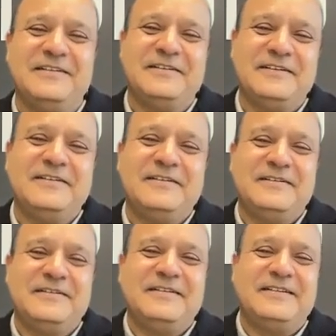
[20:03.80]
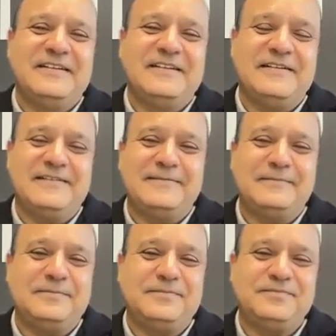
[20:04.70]

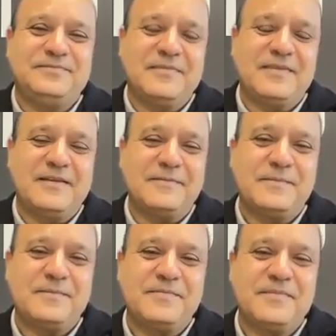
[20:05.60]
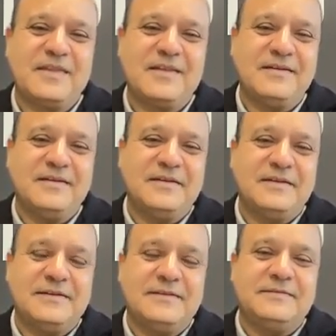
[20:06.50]

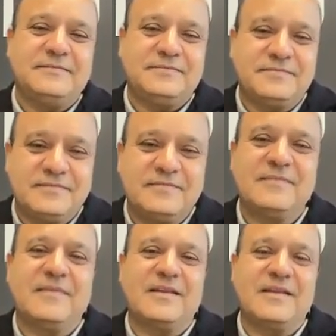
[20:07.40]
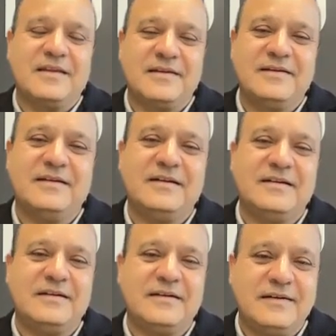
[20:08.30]

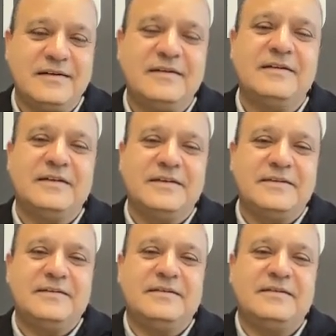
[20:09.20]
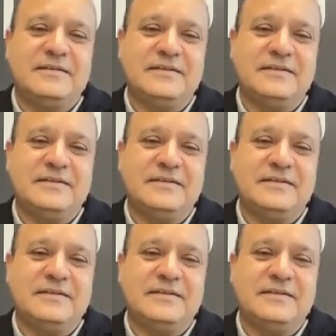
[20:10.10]
This person isn't speaking.